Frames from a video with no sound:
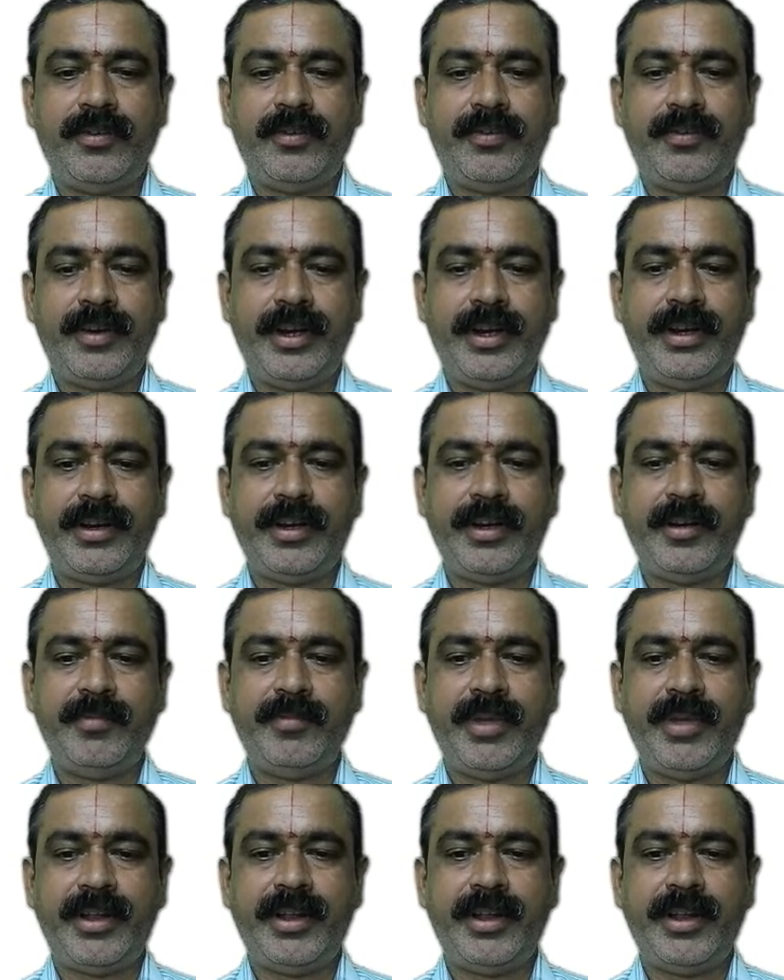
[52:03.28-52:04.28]
of internet
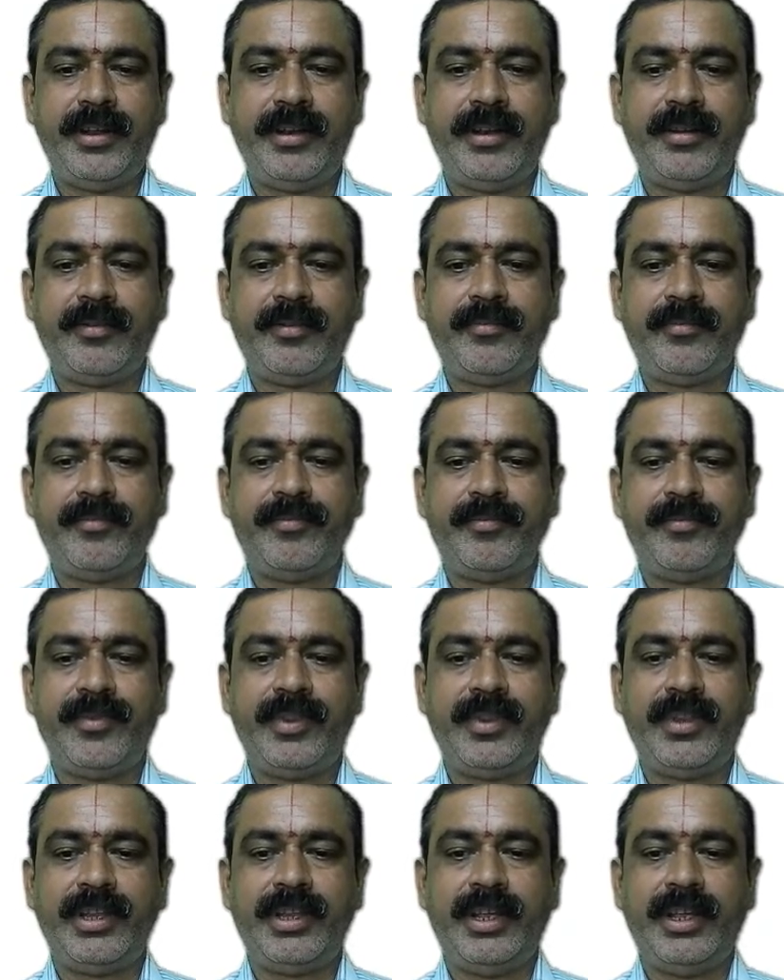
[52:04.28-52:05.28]
banking
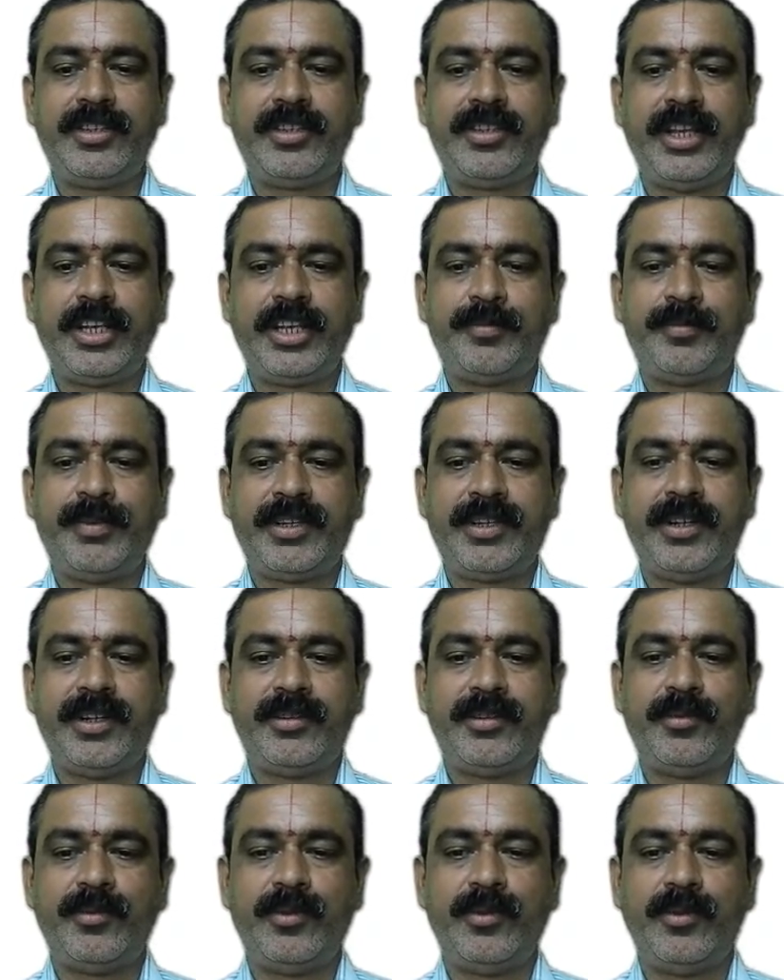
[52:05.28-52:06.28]
is expected to
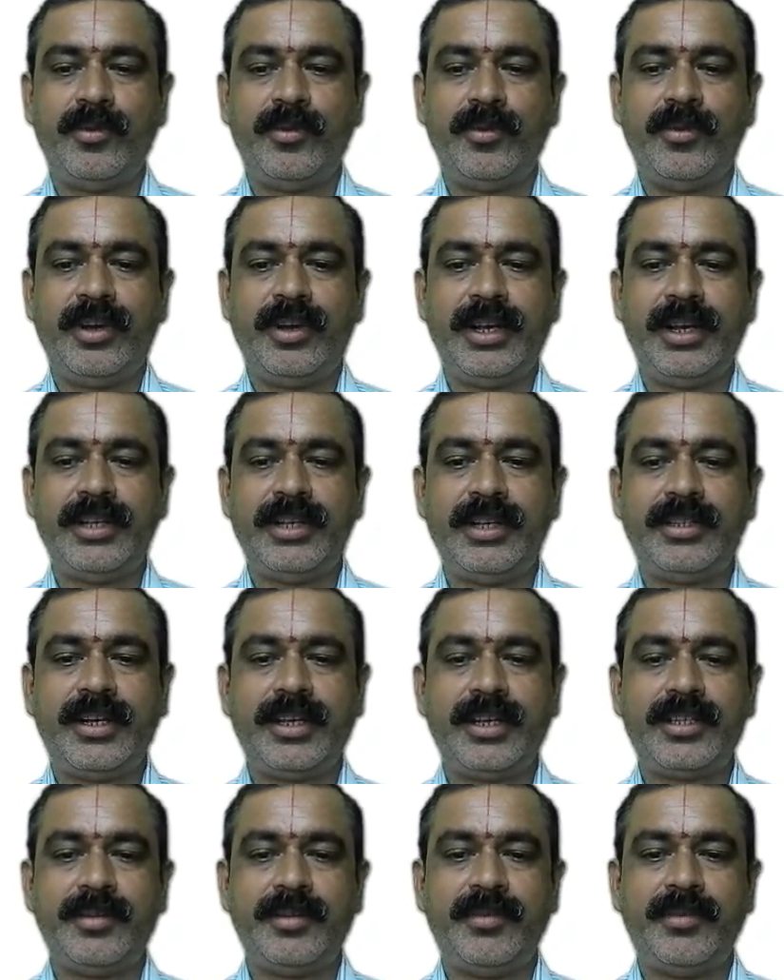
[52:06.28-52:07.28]
grow as the
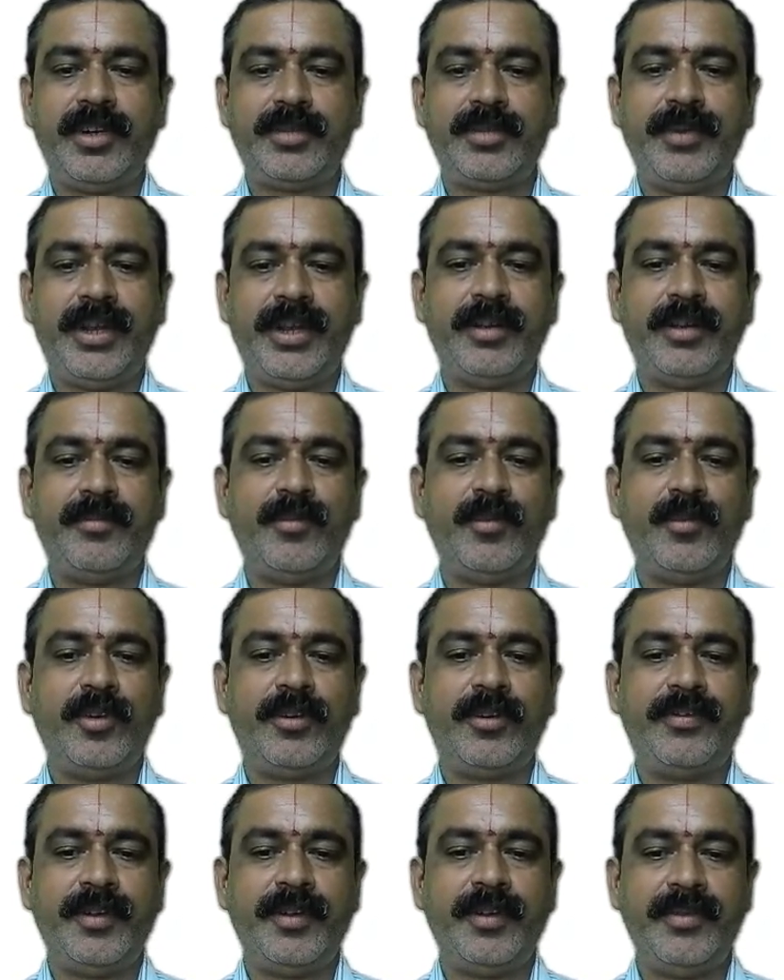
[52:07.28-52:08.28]
customers become
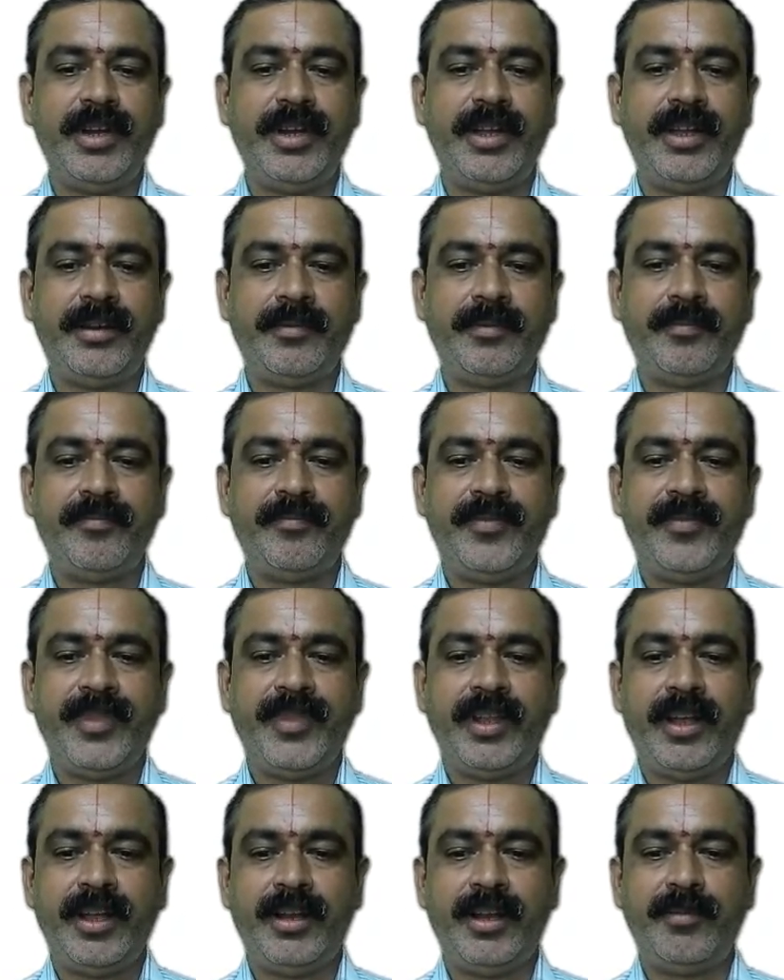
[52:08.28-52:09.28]
more familiar
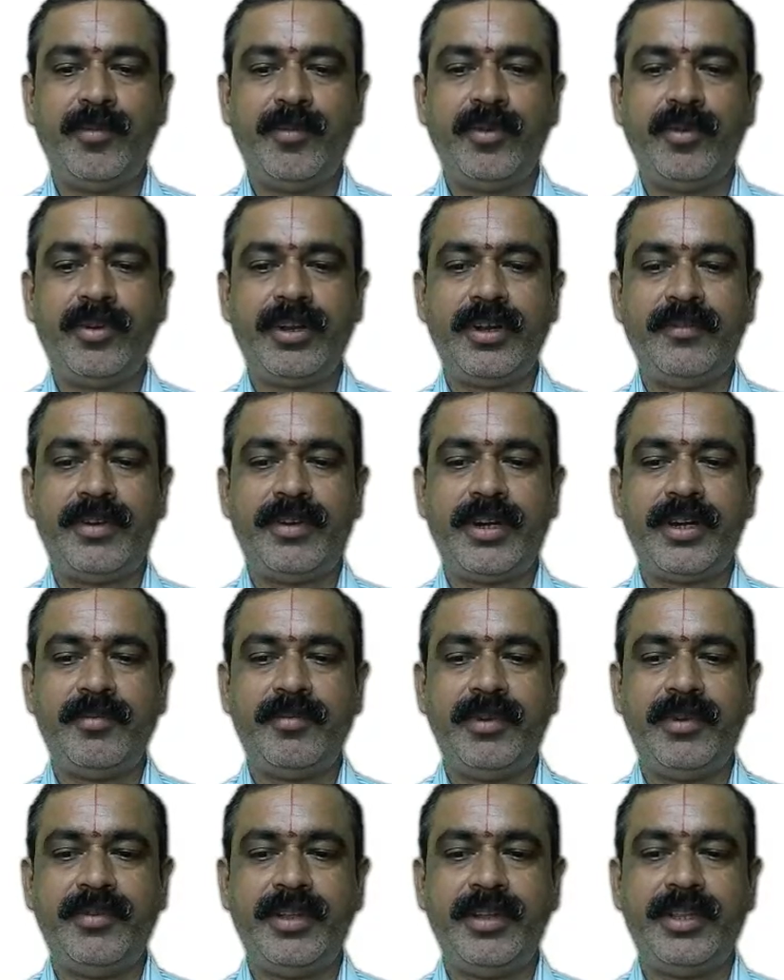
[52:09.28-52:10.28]
and more
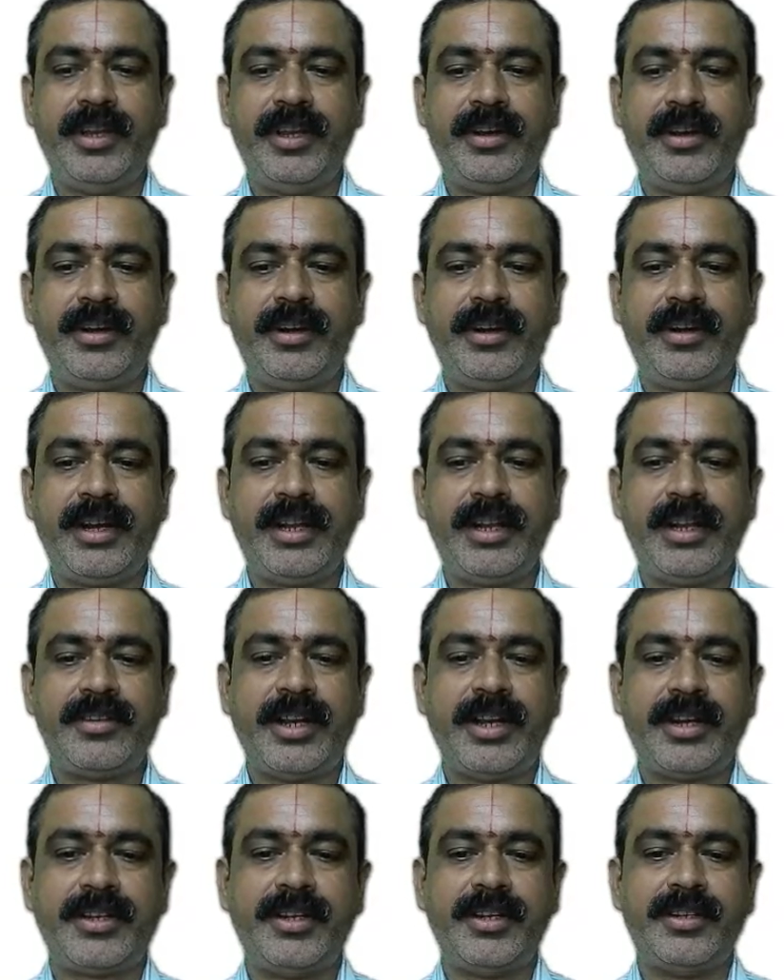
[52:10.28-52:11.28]
comfortable with internet
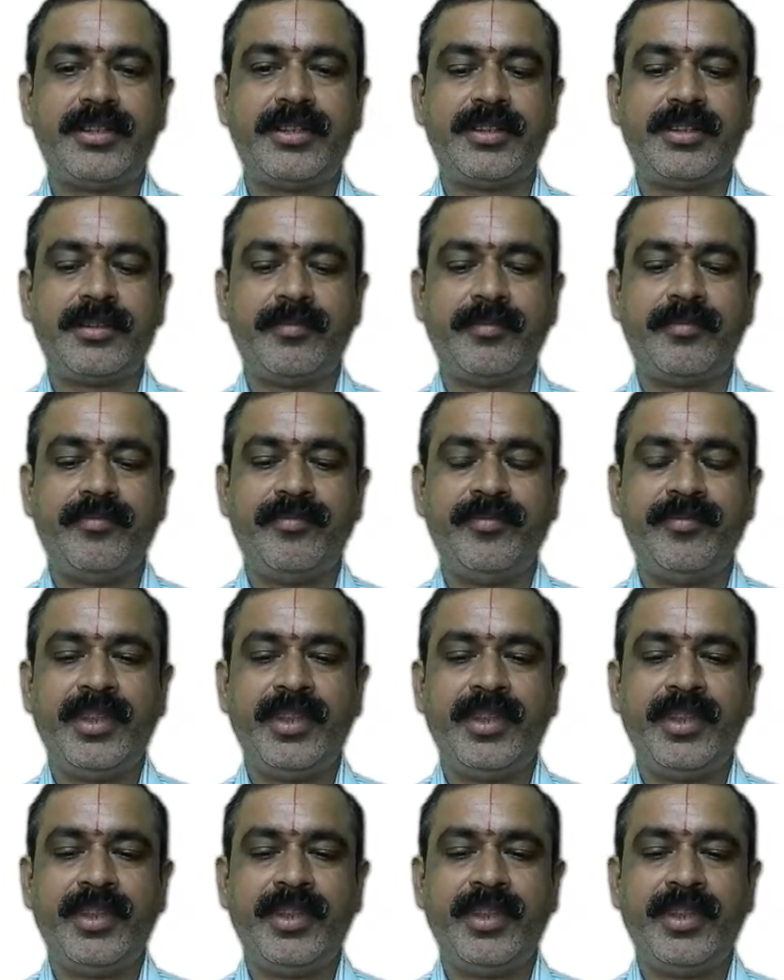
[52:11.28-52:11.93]
transactions.